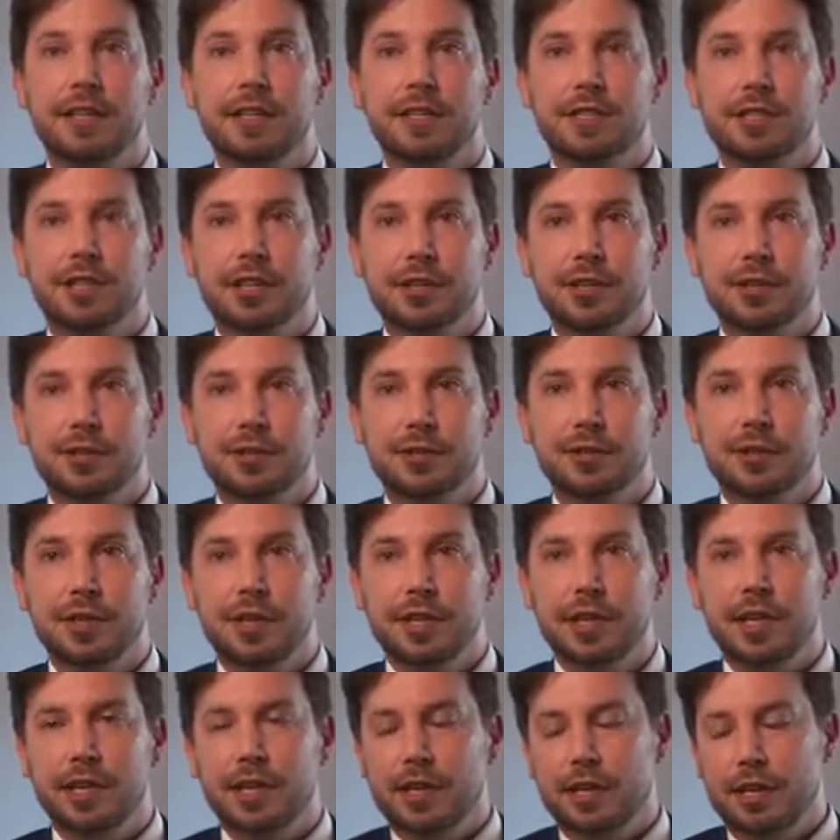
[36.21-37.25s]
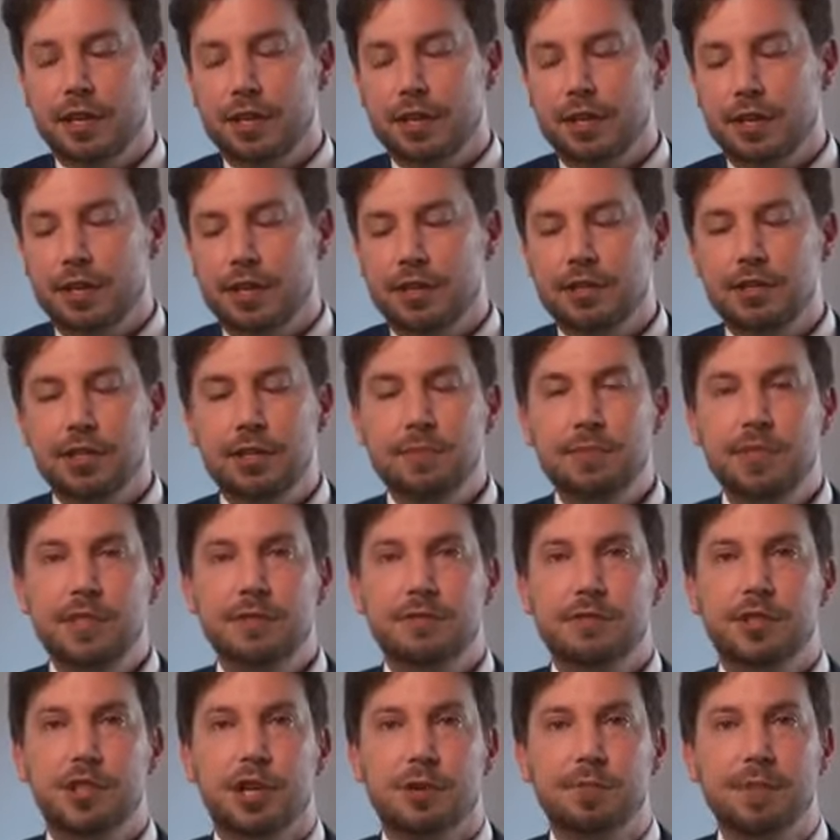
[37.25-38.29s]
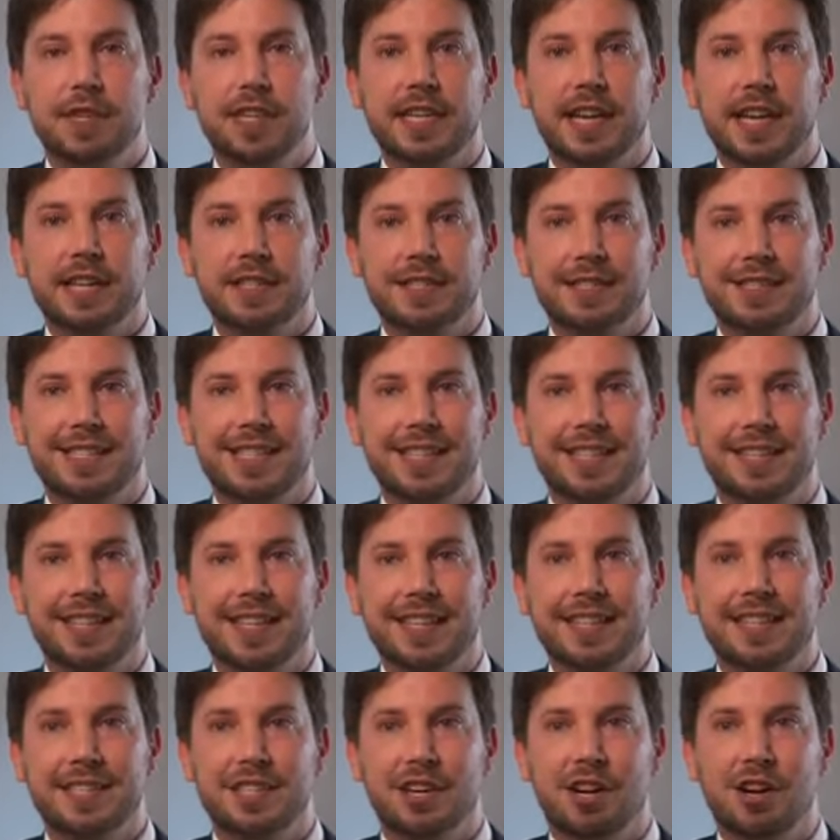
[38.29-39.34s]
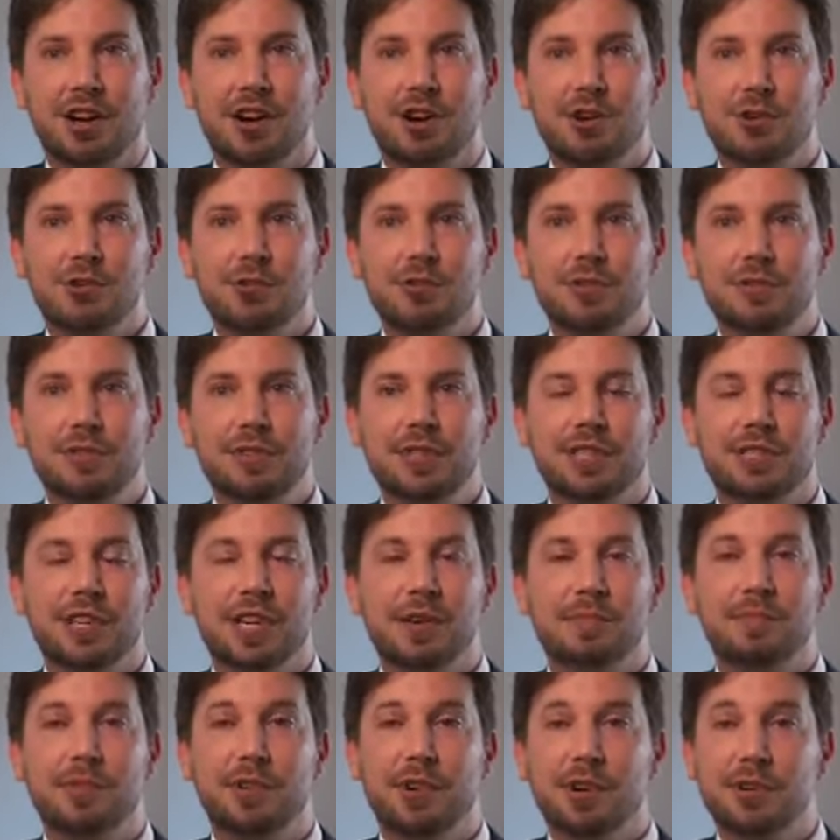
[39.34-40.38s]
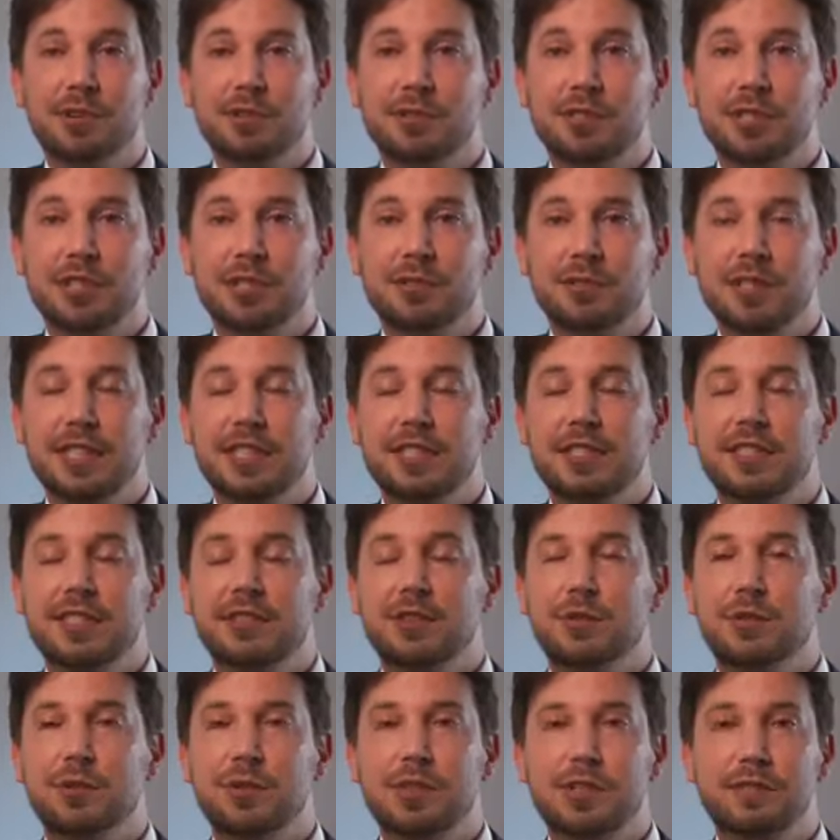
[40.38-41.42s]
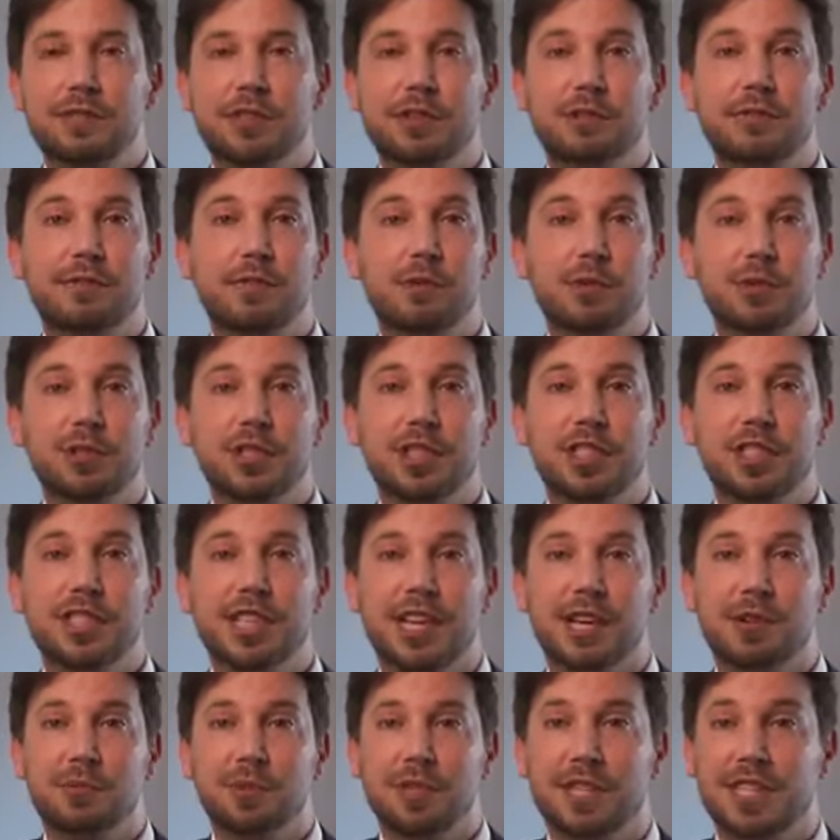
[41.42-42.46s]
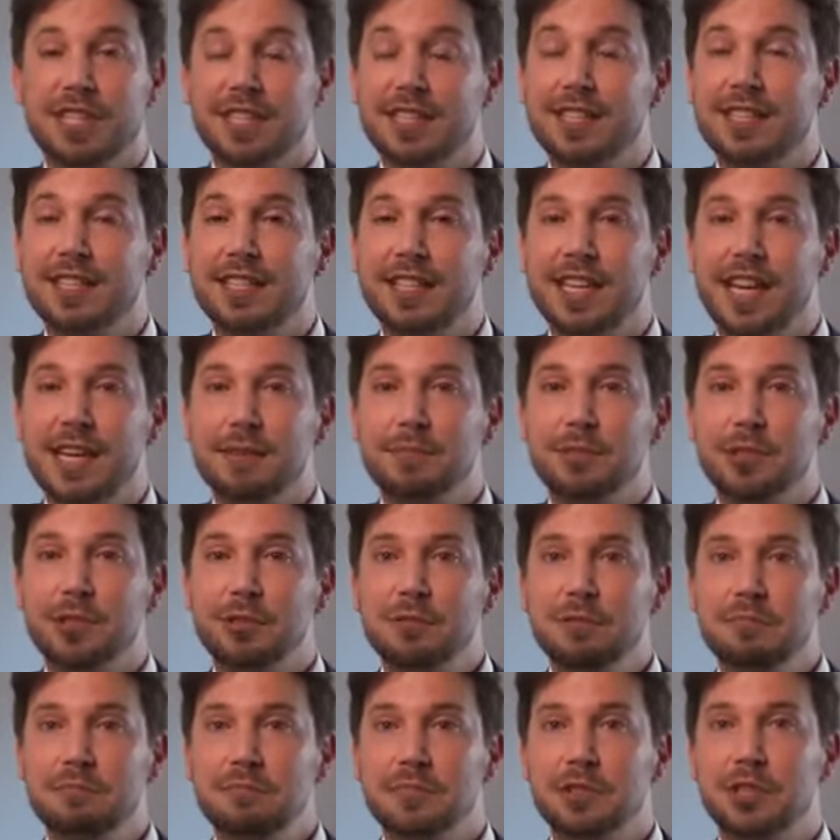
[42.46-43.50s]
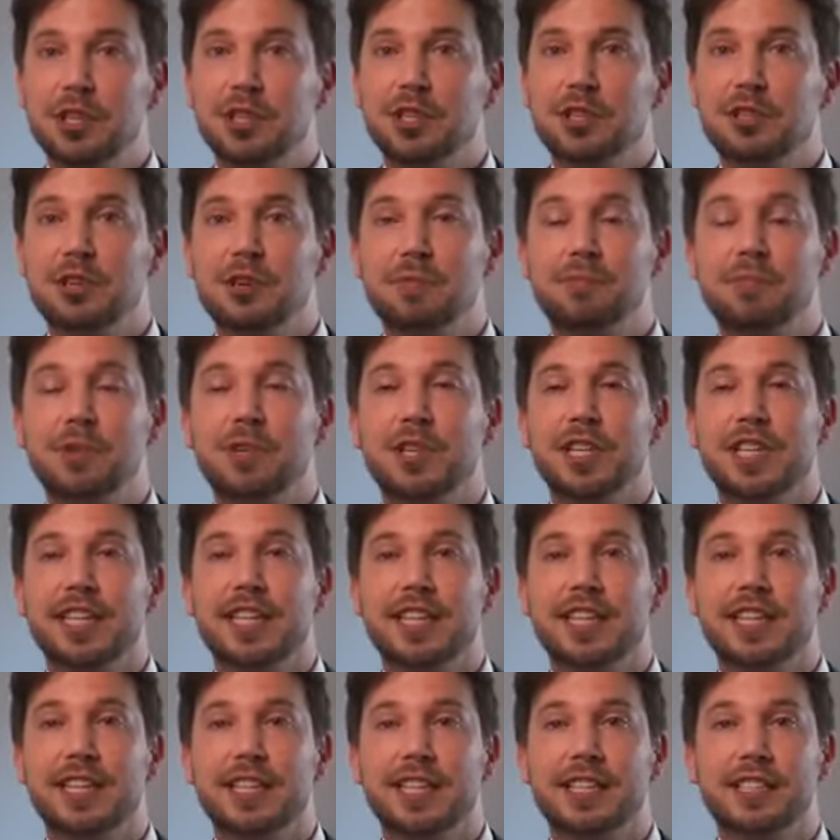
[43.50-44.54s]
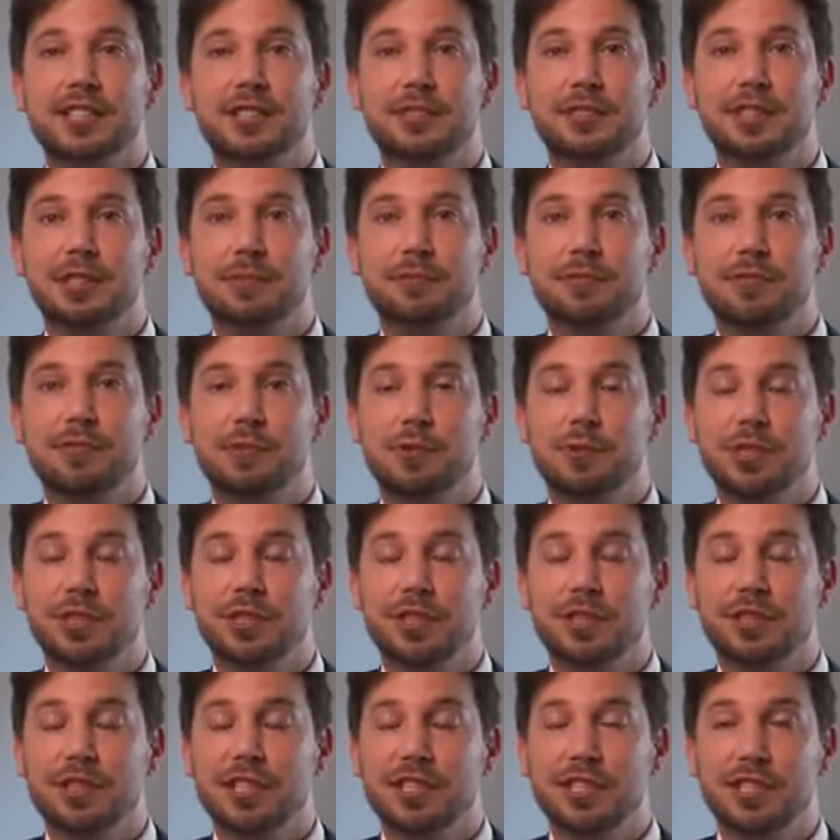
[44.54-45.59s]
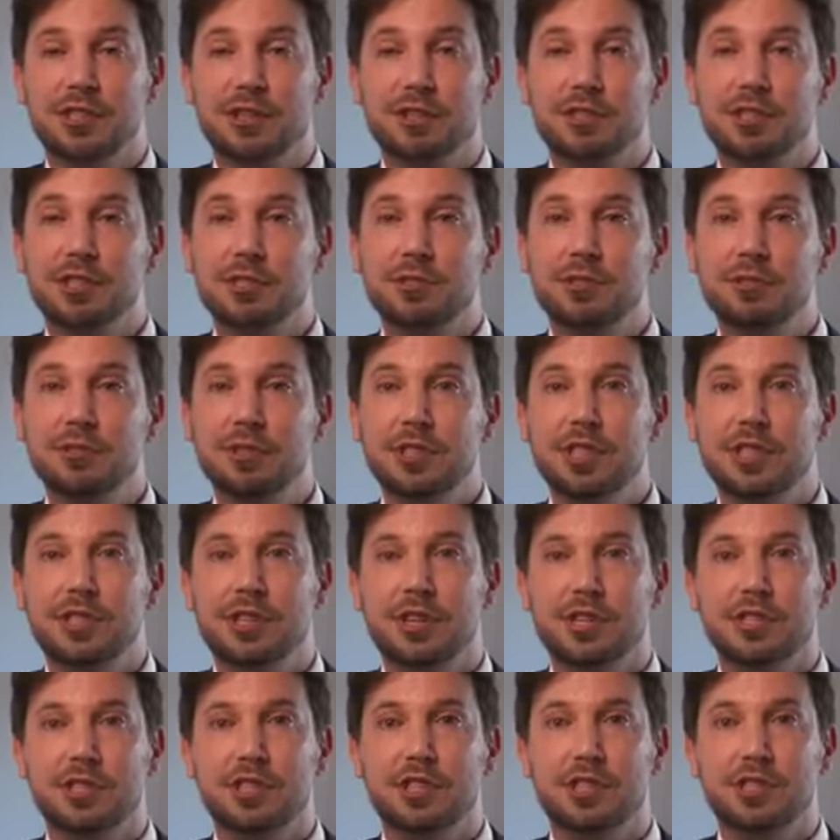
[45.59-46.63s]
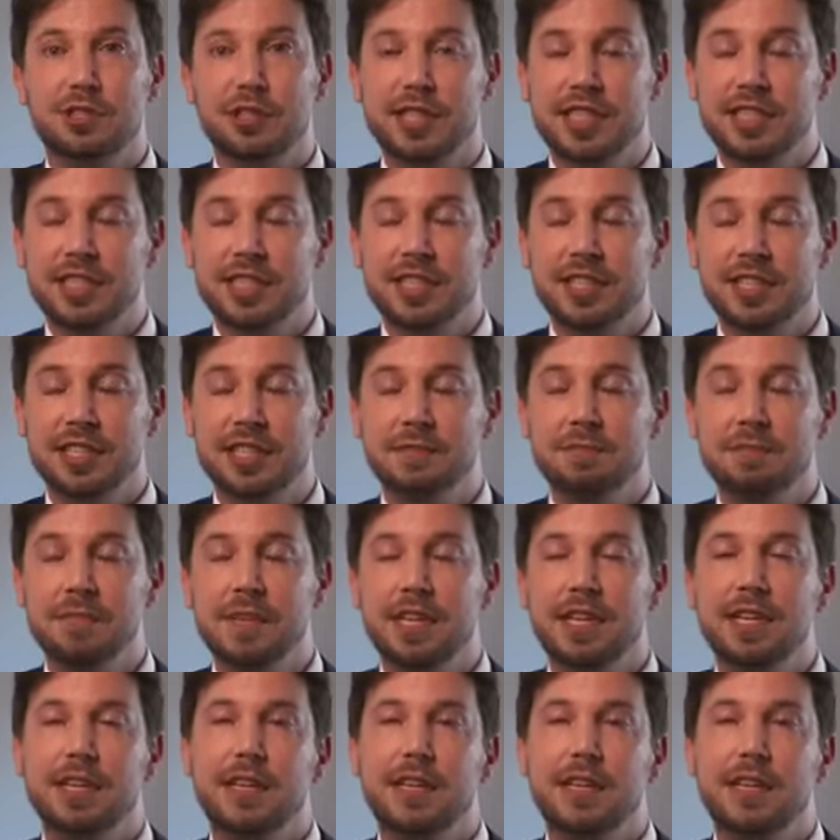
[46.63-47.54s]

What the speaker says: So in terms of chopping as a technique as a whole, there are pros to it. All of your forces are within the capsule, so you're not putting any extra force on the zonules, you're not stressing them.